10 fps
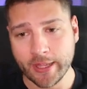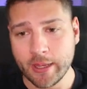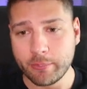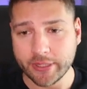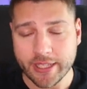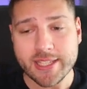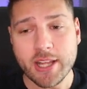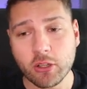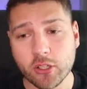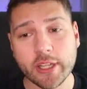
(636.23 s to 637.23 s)
But let's now
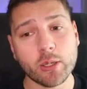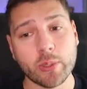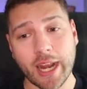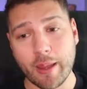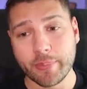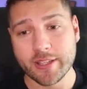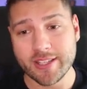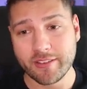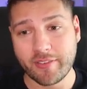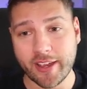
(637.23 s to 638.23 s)
look at what happens
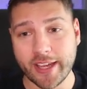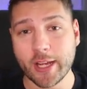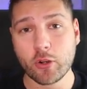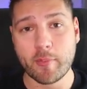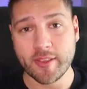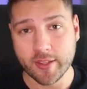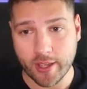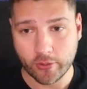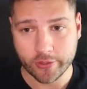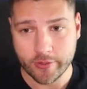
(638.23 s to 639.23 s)
if I increment the count.